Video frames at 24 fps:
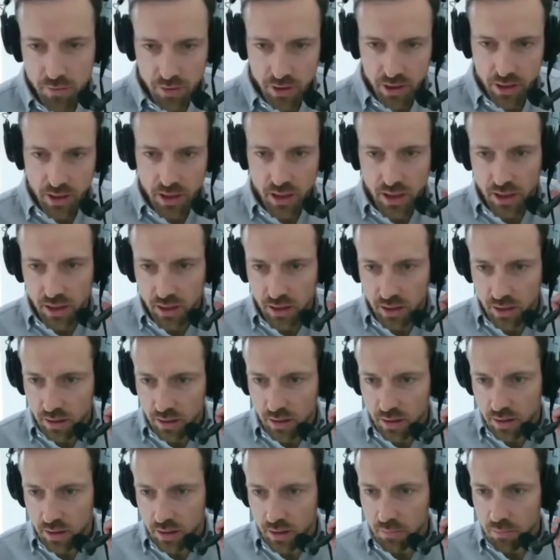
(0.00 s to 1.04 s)
the
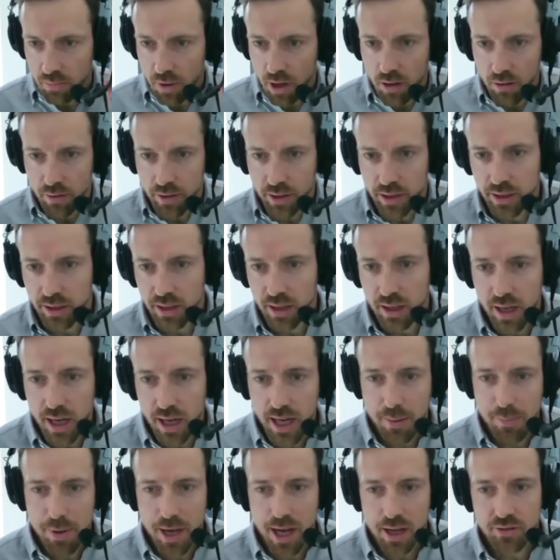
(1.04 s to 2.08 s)
Boeing
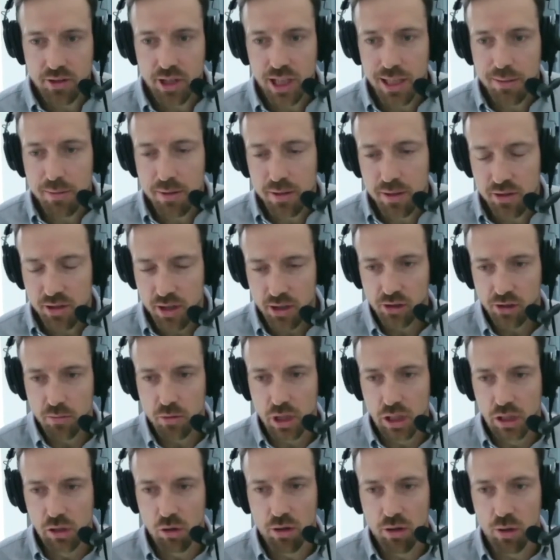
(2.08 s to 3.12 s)
Airpower Teaming System, or the
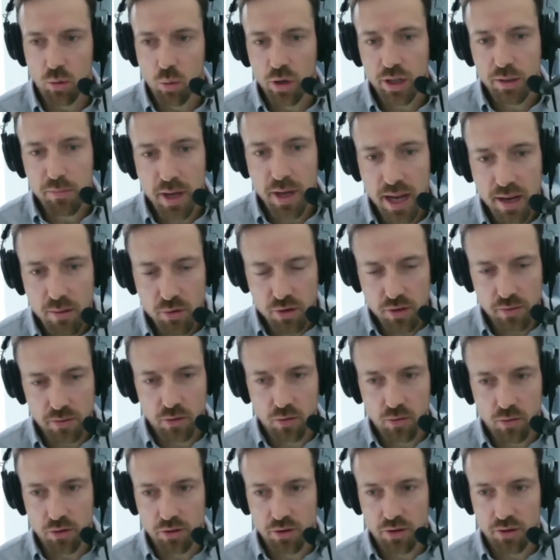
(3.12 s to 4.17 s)
Loyal Wingman, which of
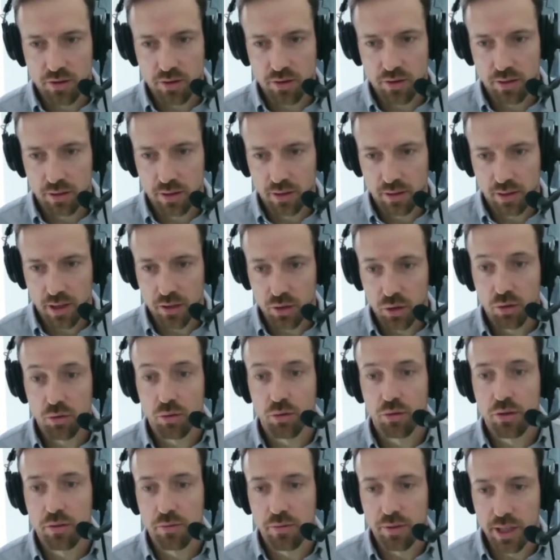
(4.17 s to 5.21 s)
course is an
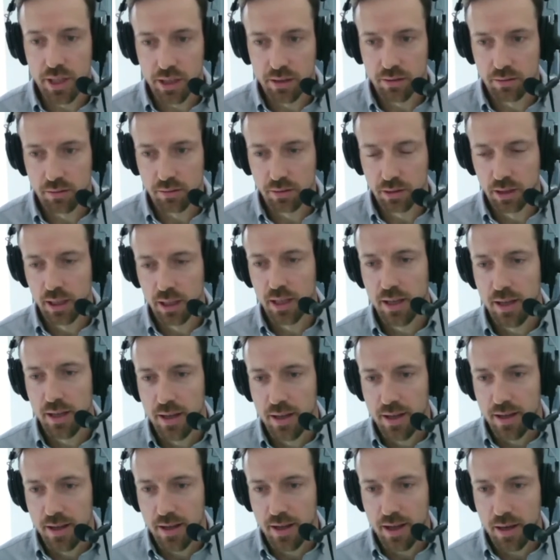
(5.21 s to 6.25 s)
uncrewed vehicle.
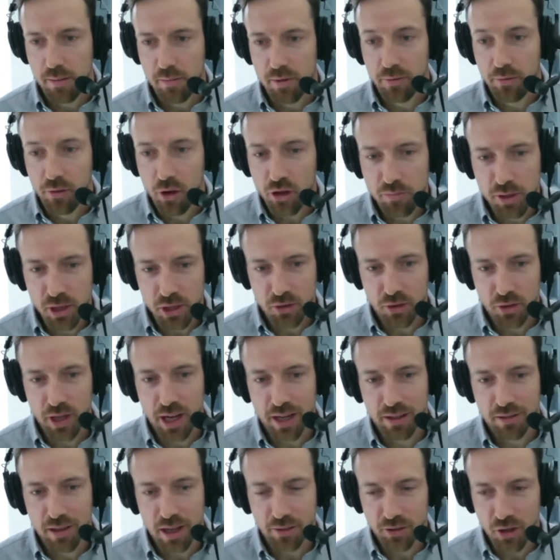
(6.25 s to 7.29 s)
The first military
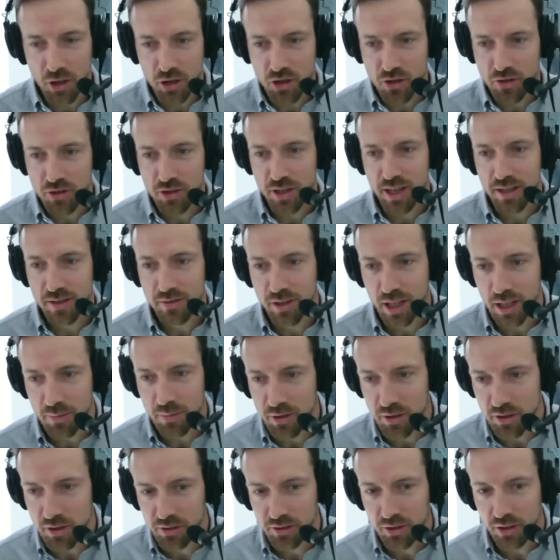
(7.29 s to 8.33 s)
aircraft, I should say, developed
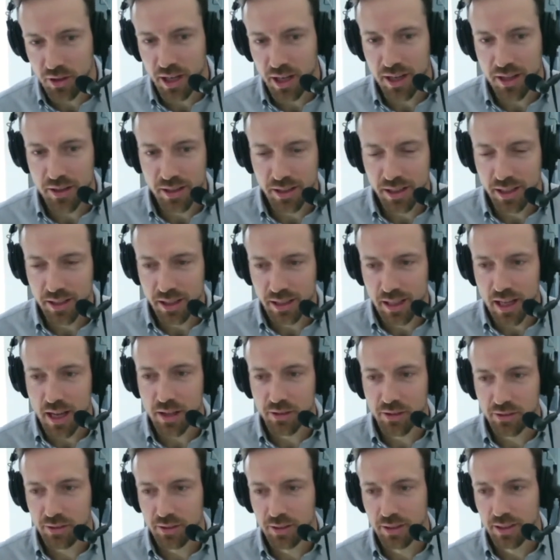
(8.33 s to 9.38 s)
in Australia in the
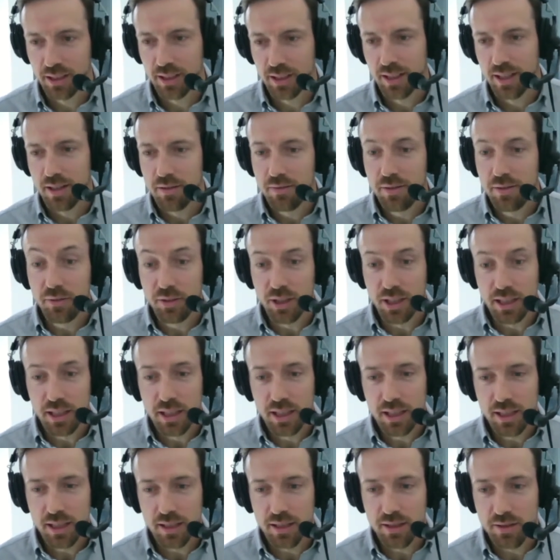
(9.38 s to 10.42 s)
last 50
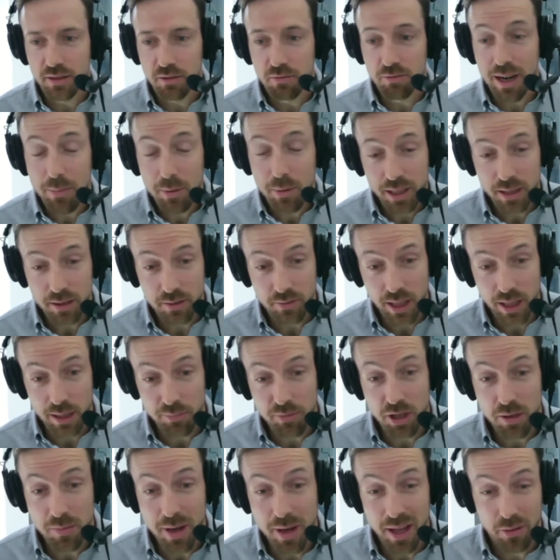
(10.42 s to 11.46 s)
years, and rapidly developed
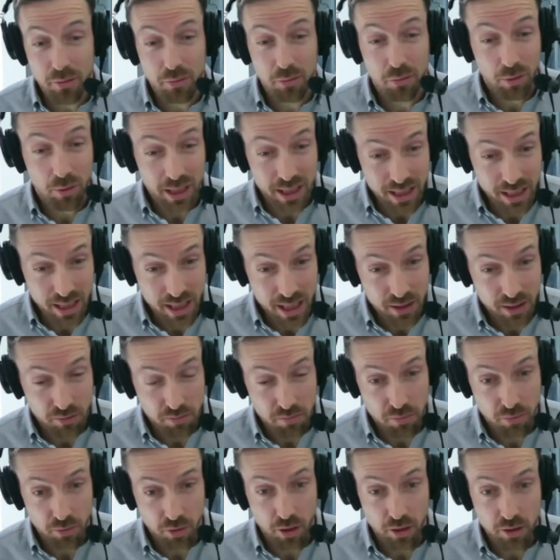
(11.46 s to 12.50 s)
in about 3 years from
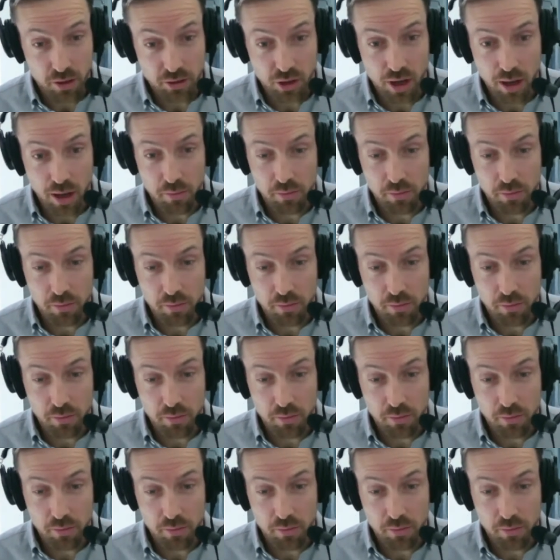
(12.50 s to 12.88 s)
prototype,